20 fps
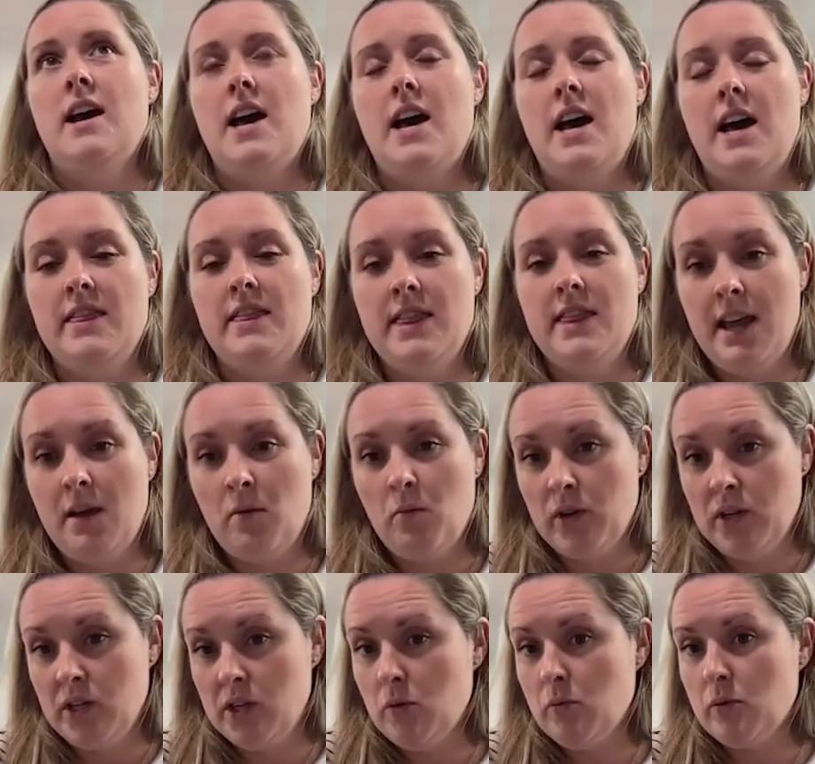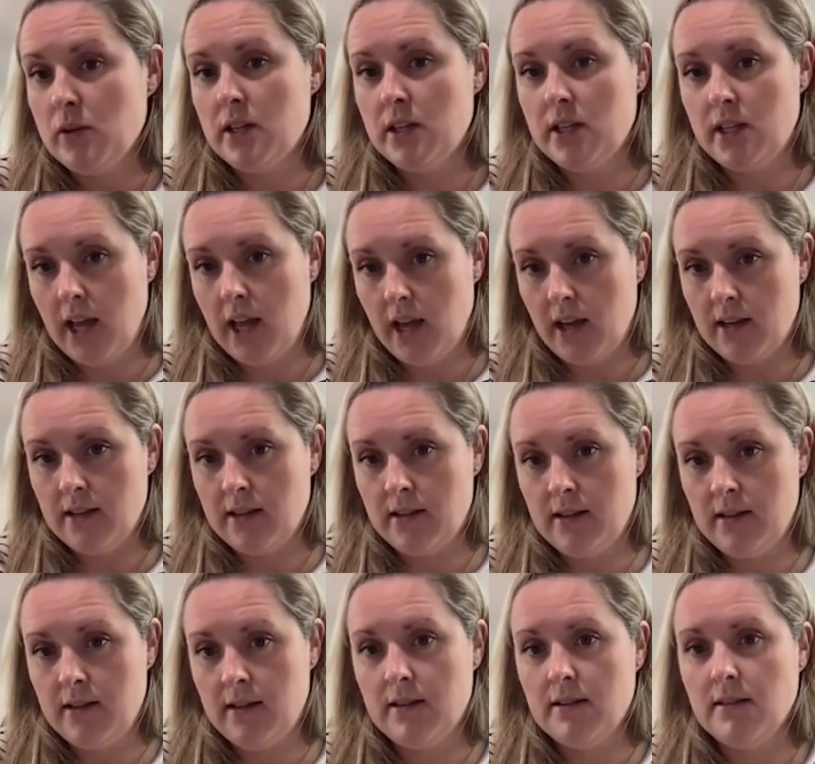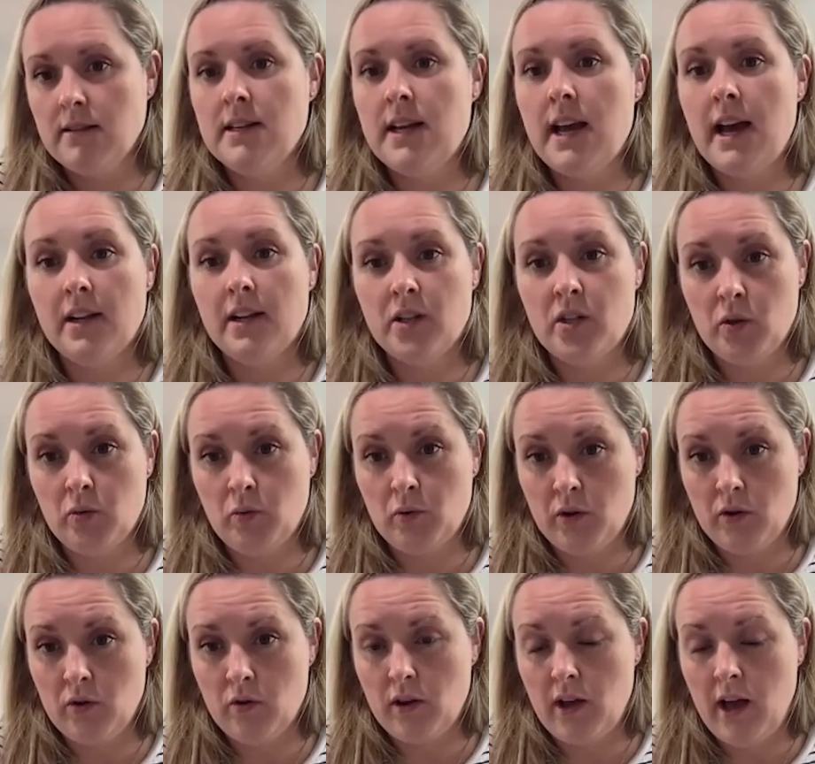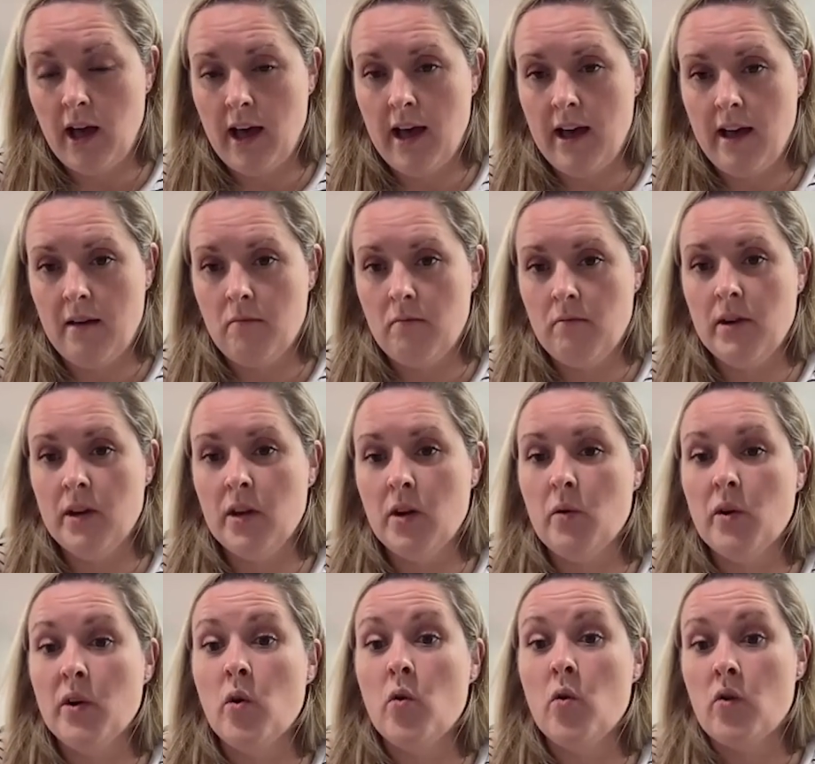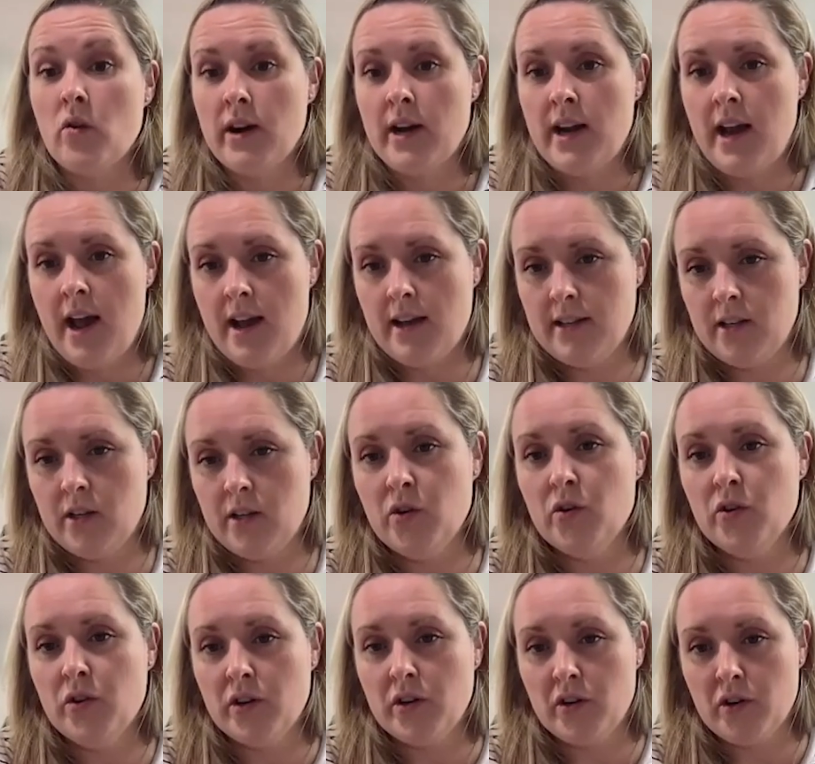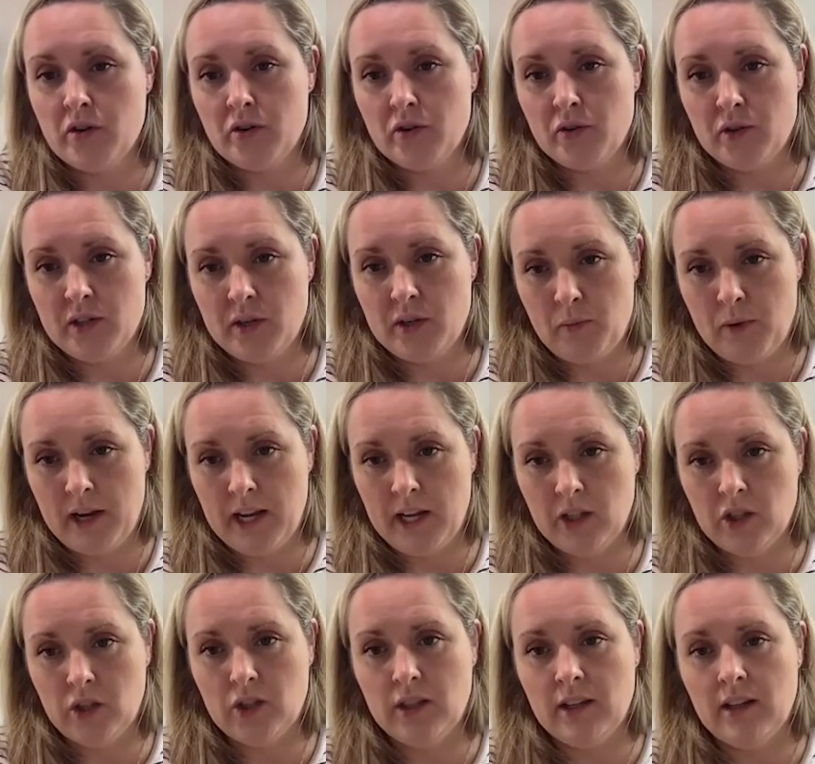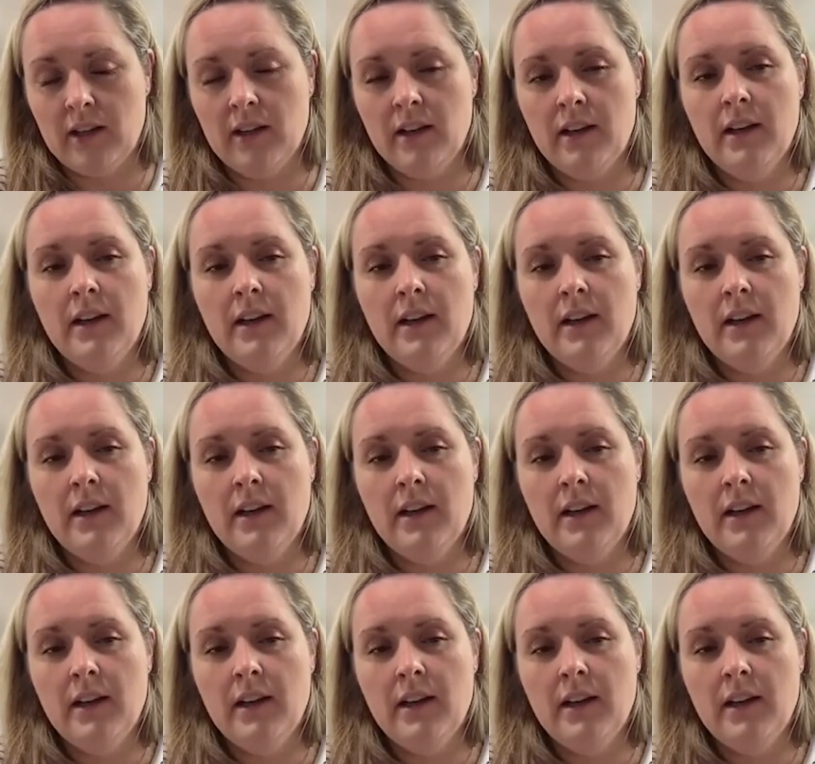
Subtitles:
And then when she was 6, get to an RNS, another neurostimulation.